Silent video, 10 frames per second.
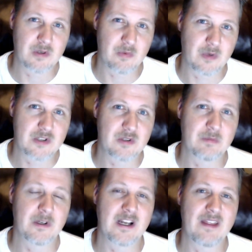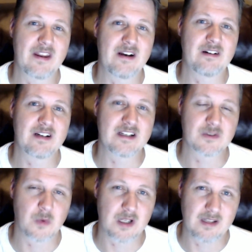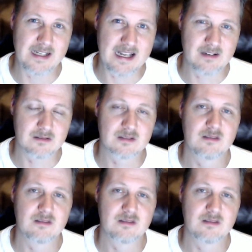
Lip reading: what you're putting out there is well laid out.